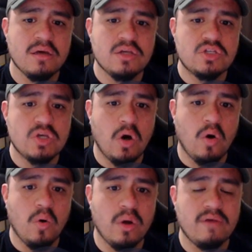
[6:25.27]

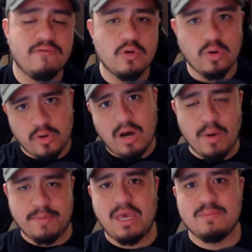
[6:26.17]
So if you don't know how
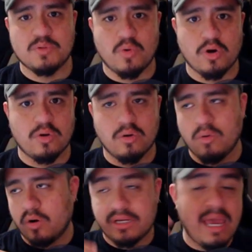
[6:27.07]
webcams work
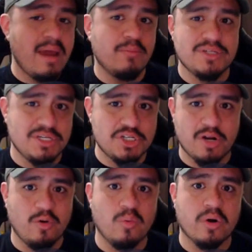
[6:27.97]
or cameras in
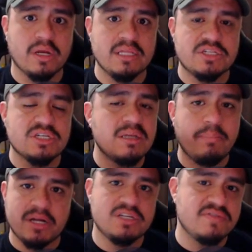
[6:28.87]
general work, it's just a
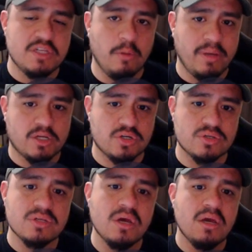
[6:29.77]
bunch of still
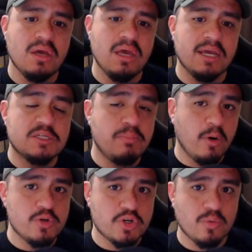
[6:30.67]
pictures.
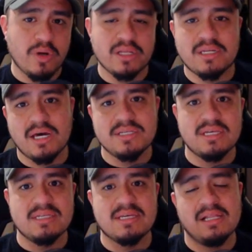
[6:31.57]
Exposure, what it does
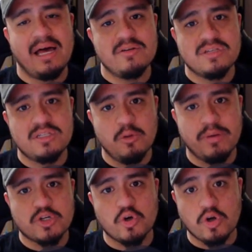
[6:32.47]
is it allows the still
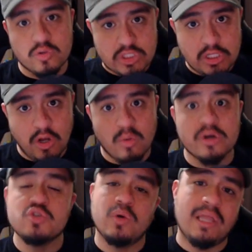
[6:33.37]
picture to go
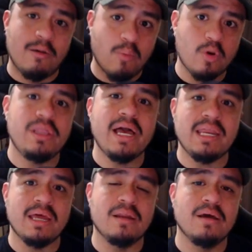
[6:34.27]
slower to allow more light
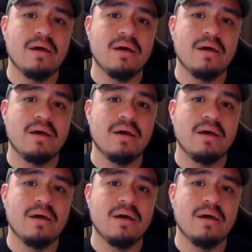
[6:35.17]
in.